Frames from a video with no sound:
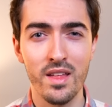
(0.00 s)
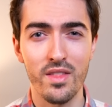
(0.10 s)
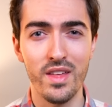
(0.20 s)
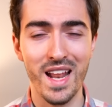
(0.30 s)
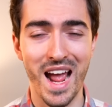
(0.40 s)

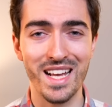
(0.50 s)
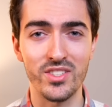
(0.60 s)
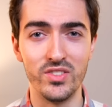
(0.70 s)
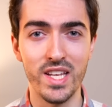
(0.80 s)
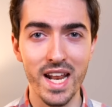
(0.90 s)
that has
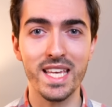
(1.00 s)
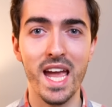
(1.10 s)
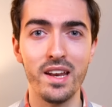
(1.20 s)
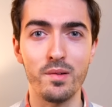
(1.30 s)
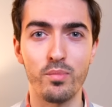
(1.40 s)

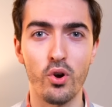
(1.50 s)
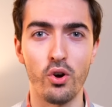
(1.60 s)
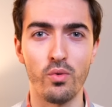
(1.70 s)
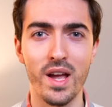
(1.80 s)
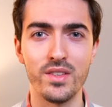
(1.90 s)
dedicated
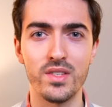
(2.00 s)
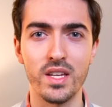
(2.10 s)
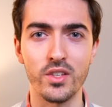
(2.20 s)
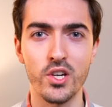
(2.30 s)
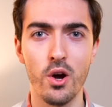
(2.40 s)
ProRes
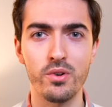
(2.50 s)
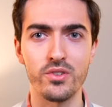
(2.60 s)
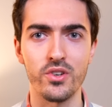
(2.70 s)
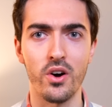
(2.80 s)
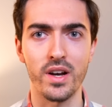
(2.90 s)

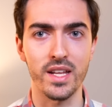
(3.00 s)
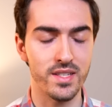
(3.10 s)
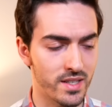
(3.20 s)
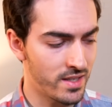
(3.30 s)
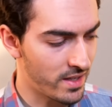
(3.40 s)
encoders on it.